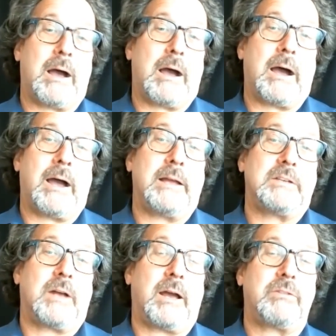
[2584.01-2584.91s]
I,
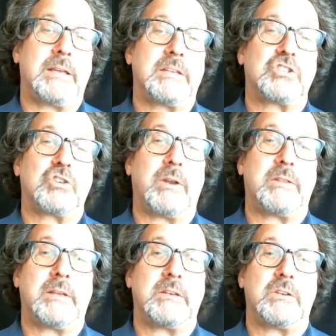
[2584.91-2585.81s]
I think it's a great
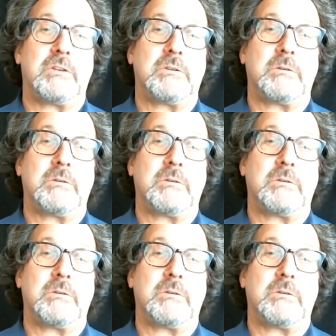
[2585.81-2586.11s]
thing to do,